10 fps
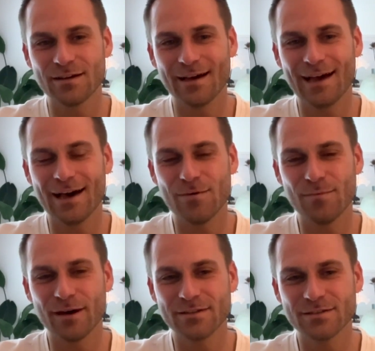how
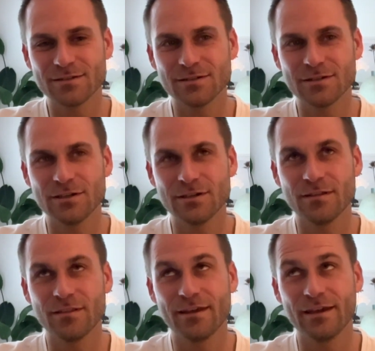much
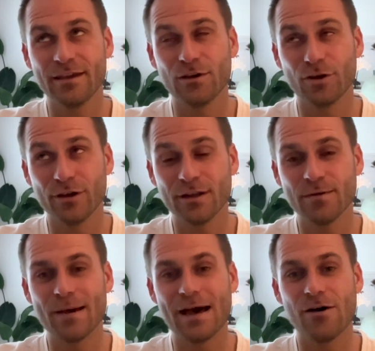they learned
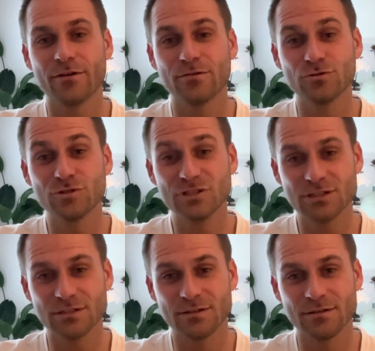about
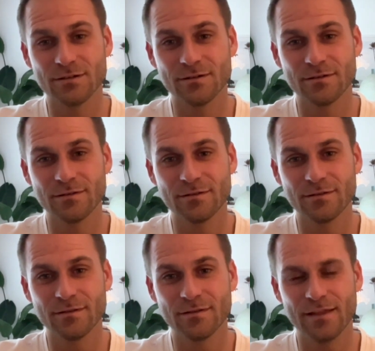nutrition
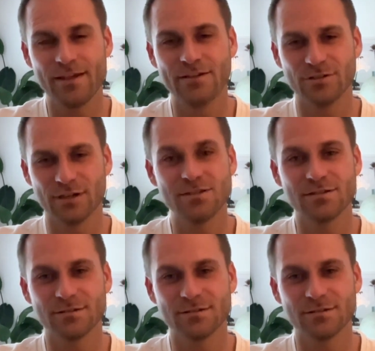at the education.